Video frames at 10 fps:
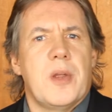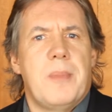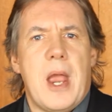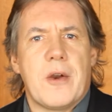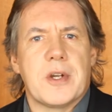or
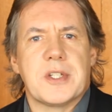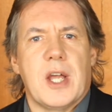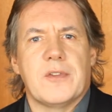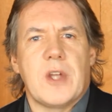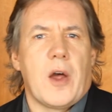compare
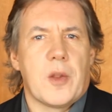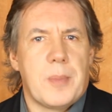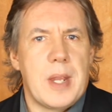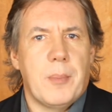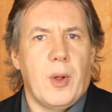yourself to other
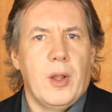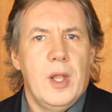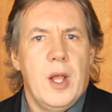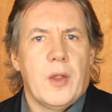people.